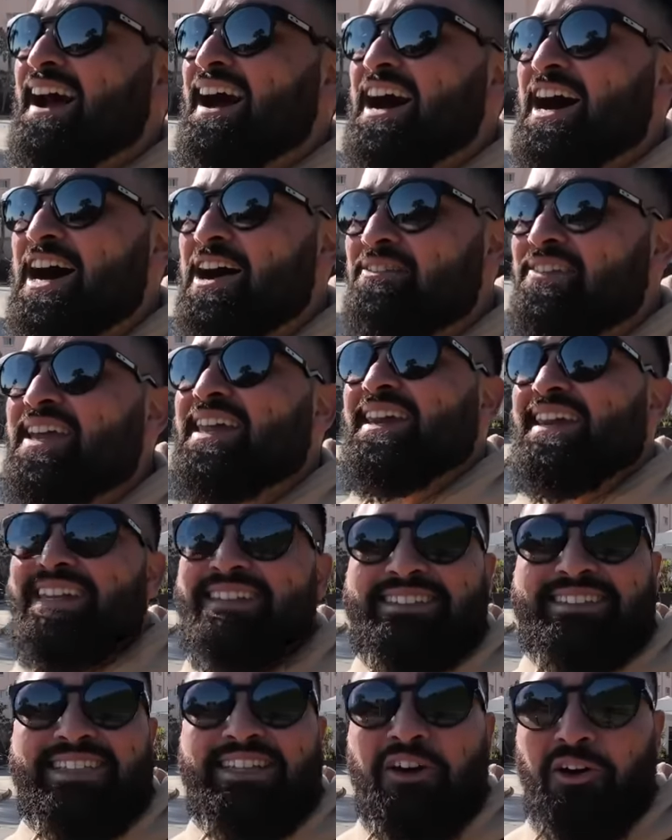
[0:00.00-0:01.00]
And it
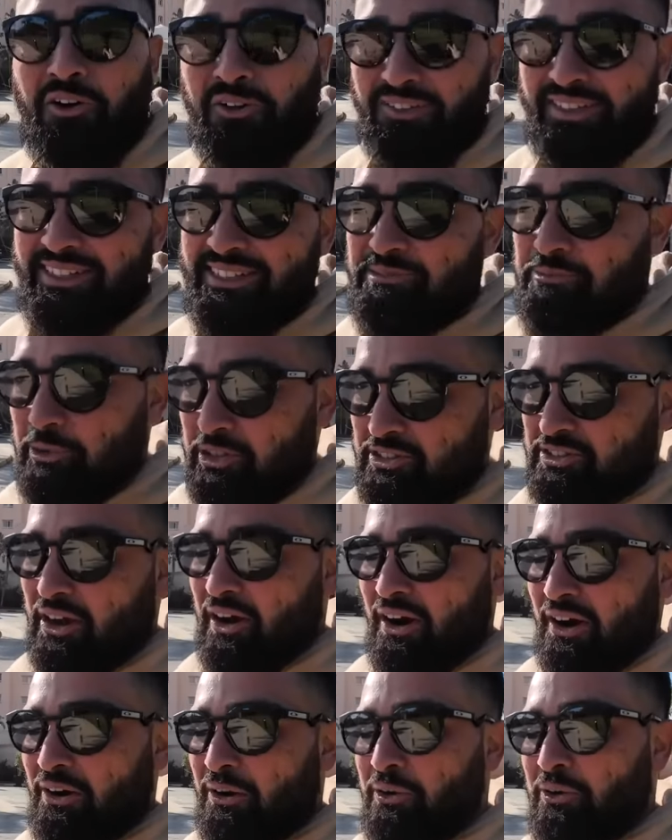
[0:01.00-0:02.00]
is the oldest
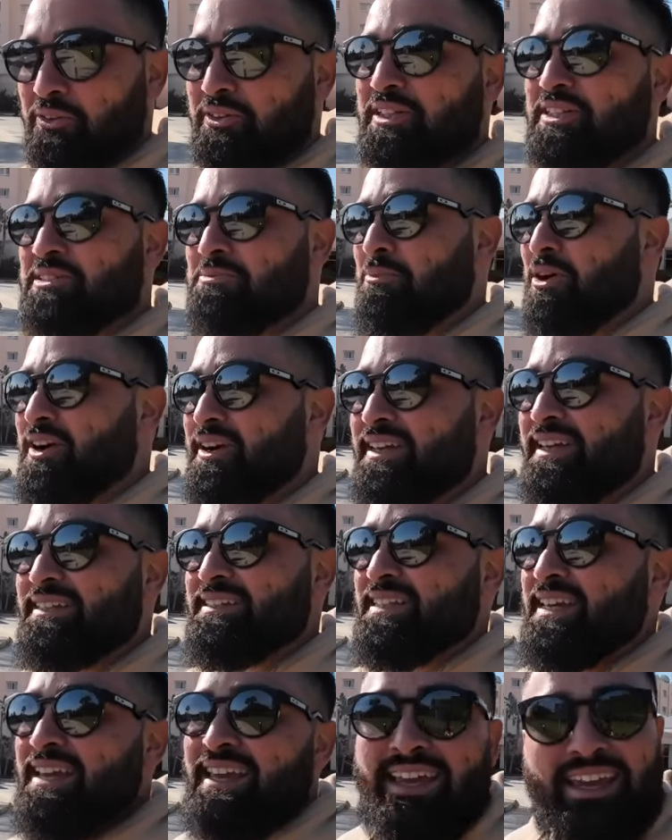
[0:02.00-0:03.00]
bazaar, oldest
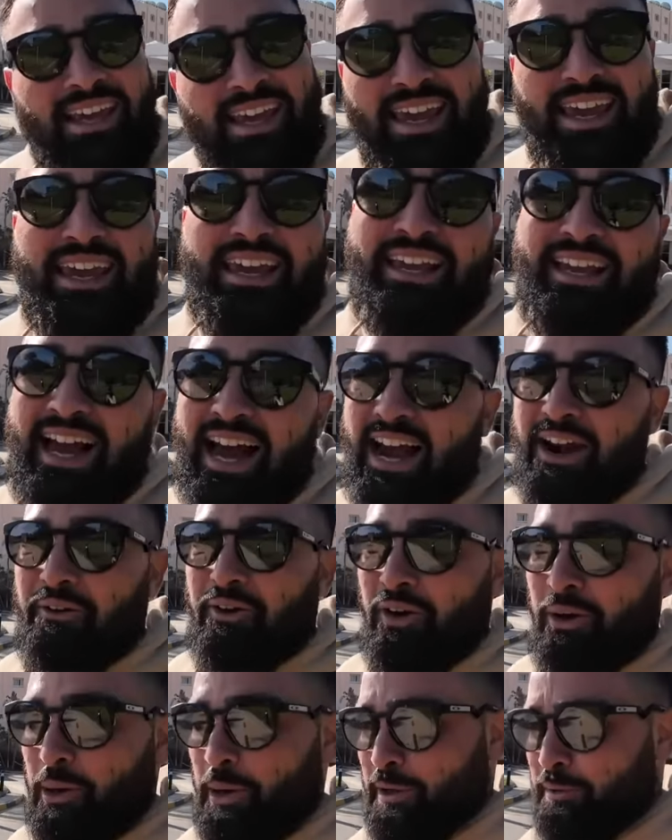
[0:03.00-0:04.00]
market in
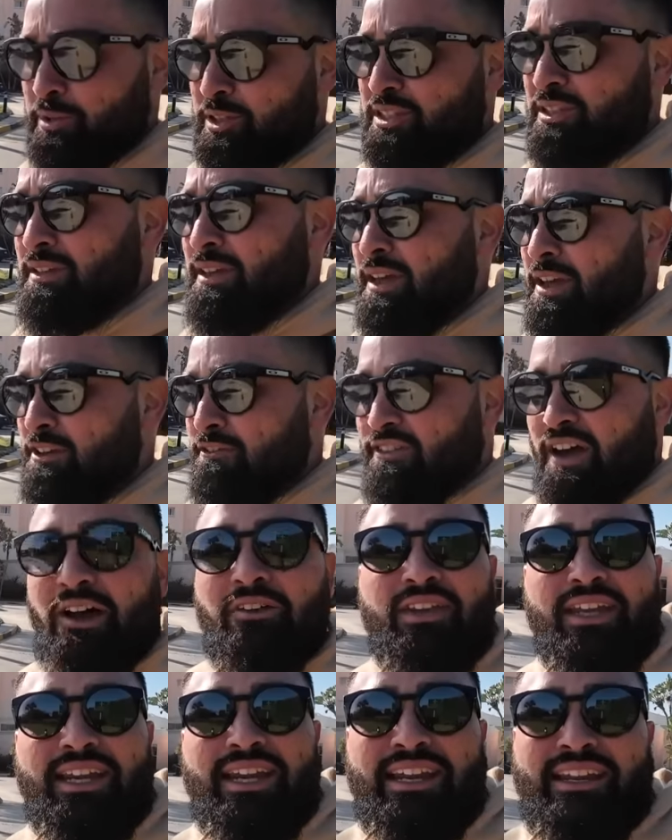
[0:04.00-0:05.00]
Cairo. It was
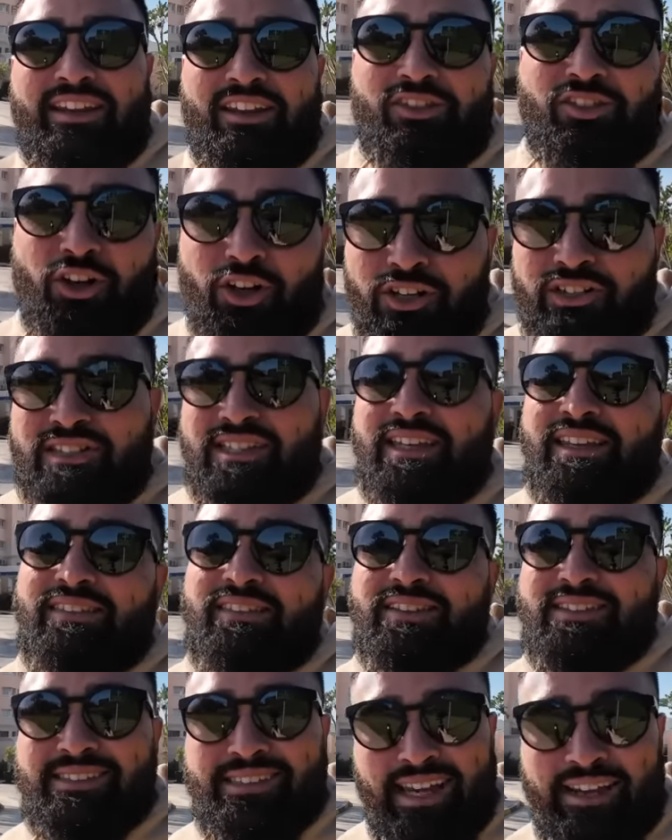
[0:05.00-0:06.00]
founded in the
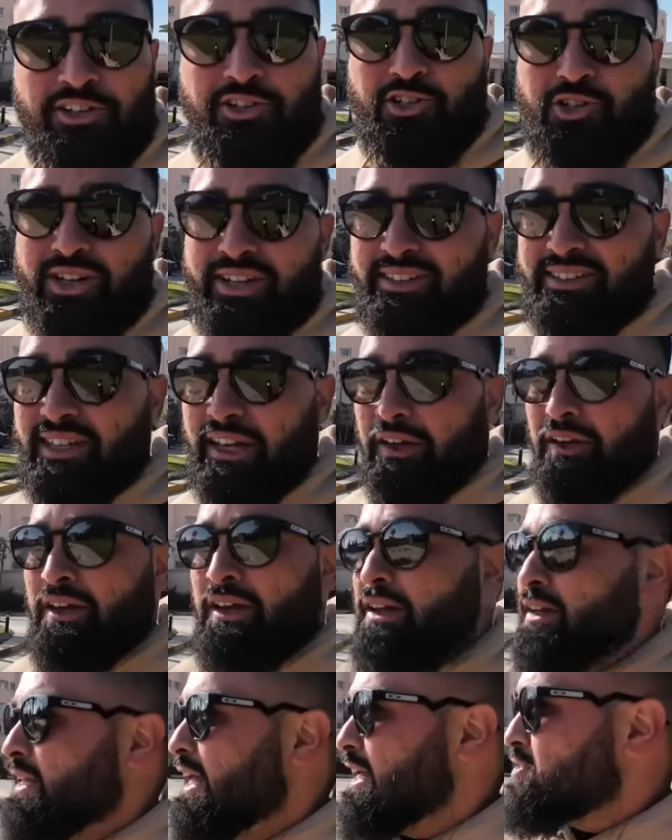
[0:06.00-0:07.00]
13th century. So
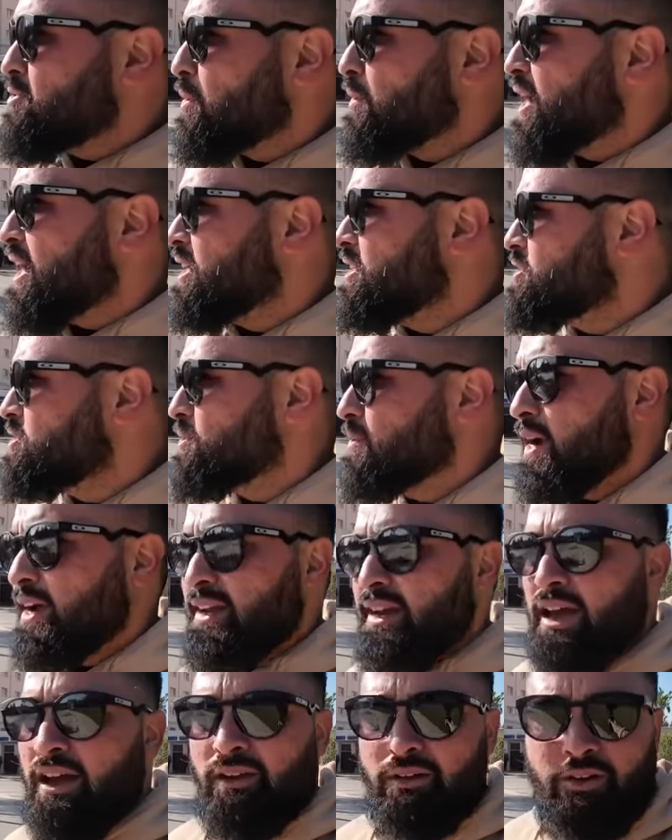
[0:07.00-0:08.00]
that's where we're heading to
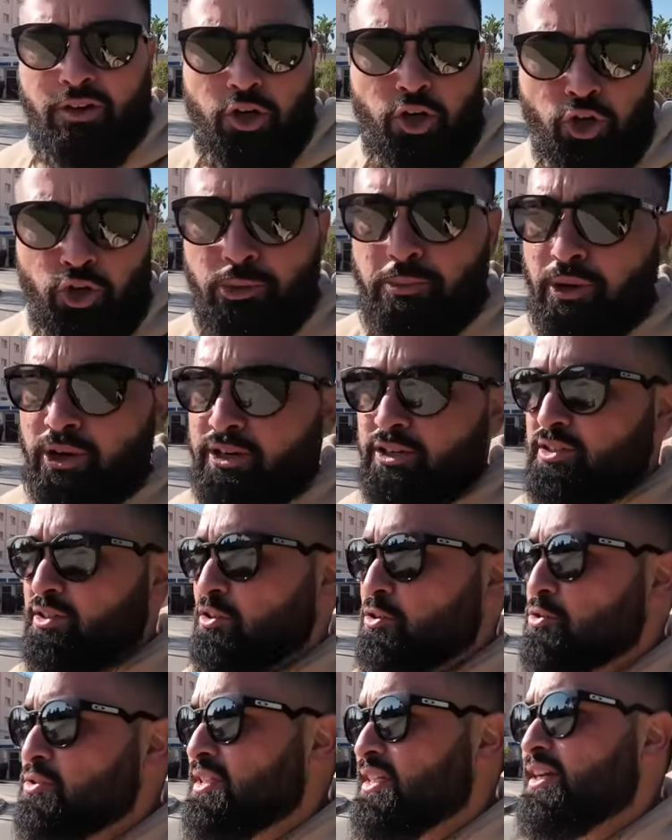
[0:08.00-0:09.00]
right now. Uber is
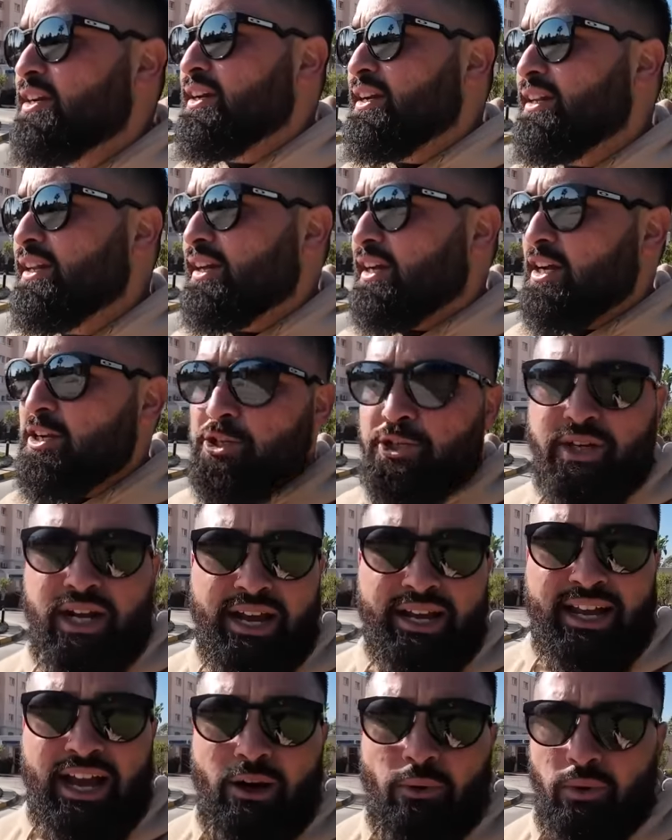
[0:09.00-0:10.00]
used here in the country.
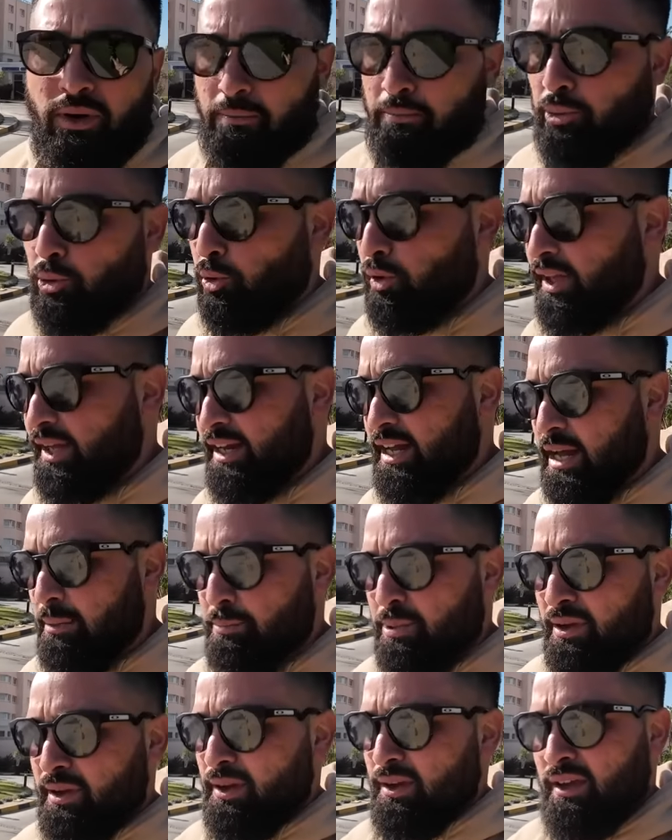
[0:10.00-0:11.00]
I got one pulling
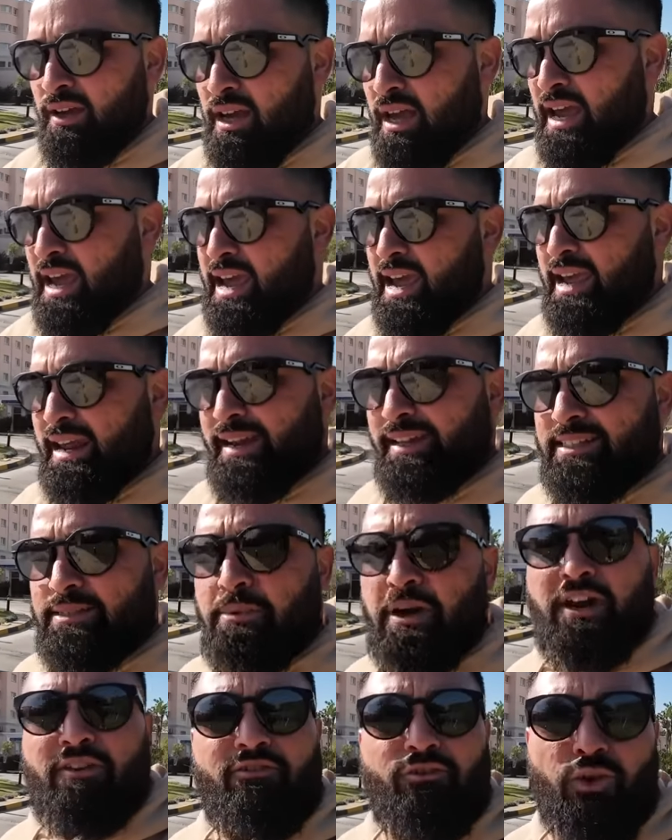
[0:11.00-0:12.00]
up, and it's
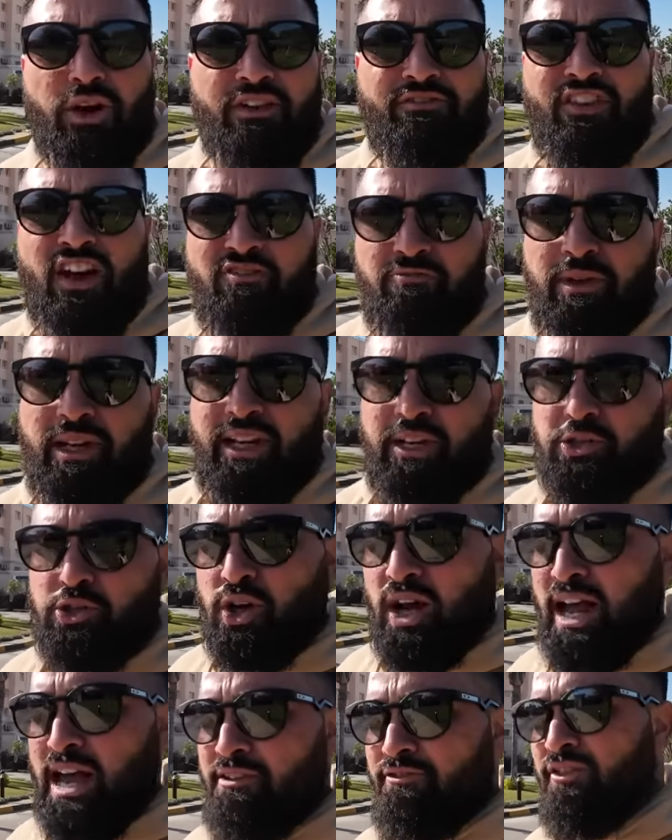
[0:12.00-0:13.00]
about a 45-minute
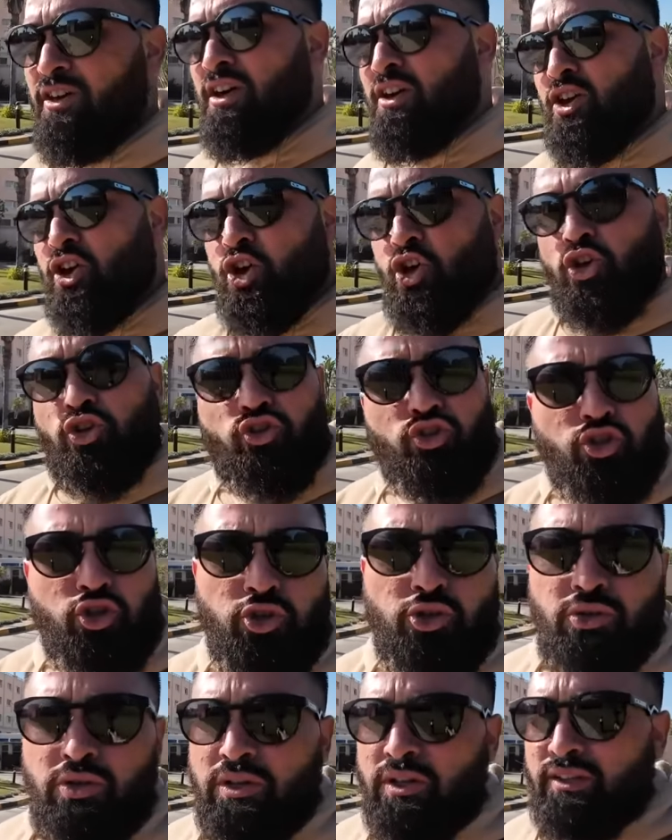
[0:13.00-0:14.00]
drive
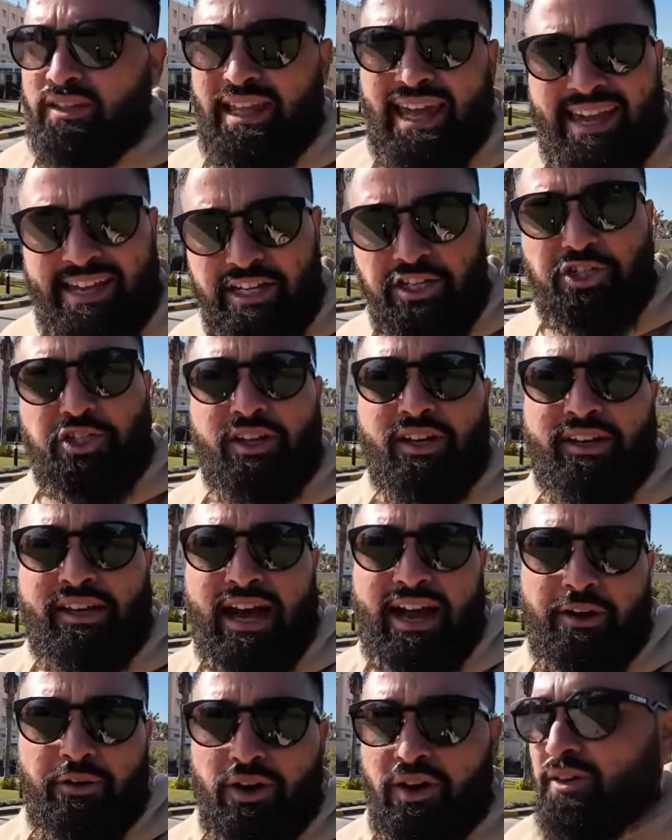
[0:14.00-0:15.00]
to ancient
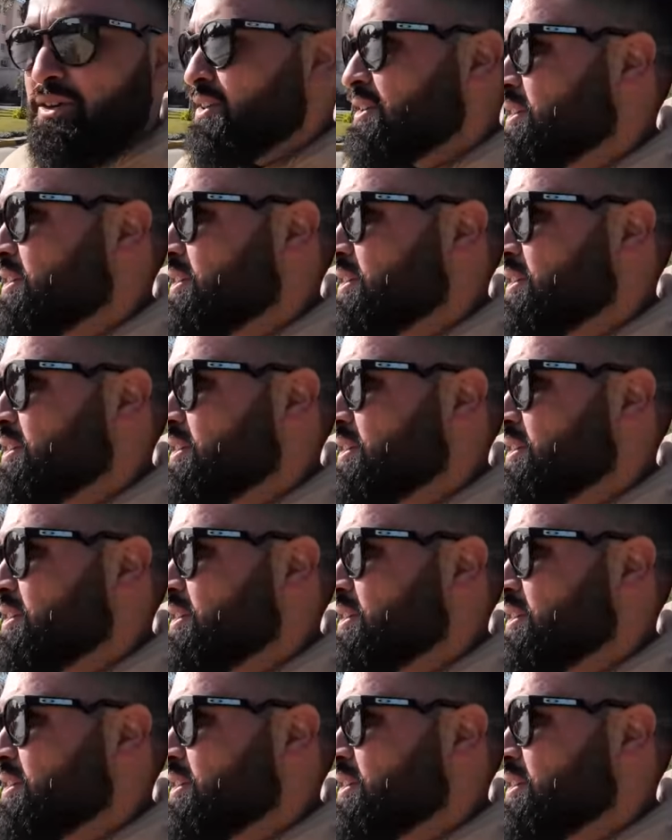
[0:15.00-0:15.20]
Cairo.